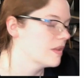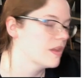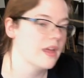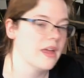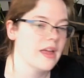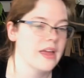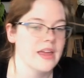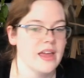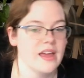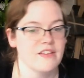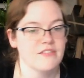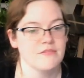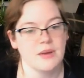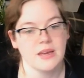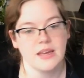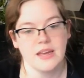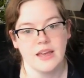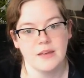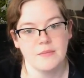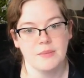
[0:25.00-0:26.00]
I have
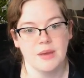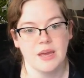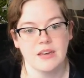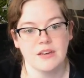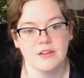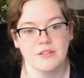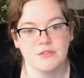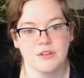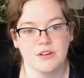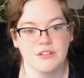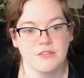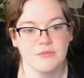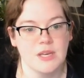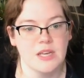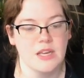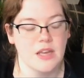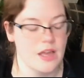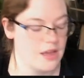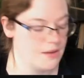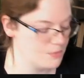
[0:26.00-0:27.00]
my iPad in front of me.
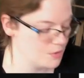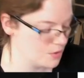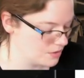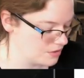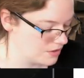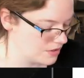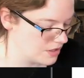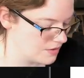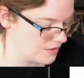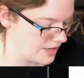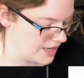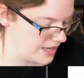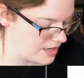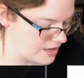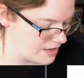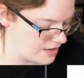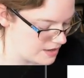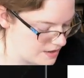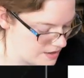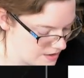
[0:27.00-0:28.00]
I'm going to go ahead,
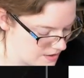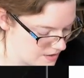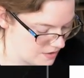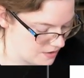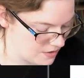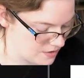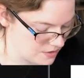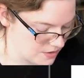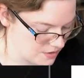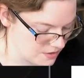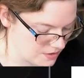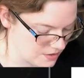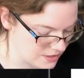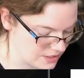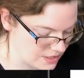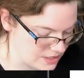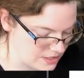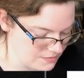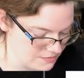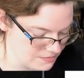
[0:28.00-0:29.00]
log
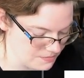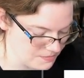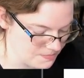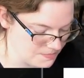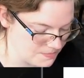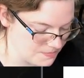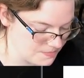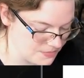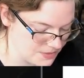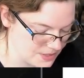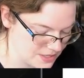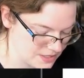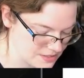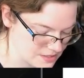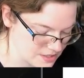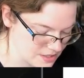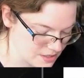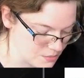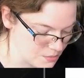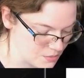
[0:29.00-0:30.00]
in as
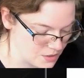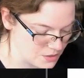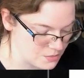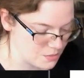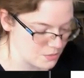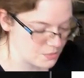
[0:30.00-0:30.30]
I would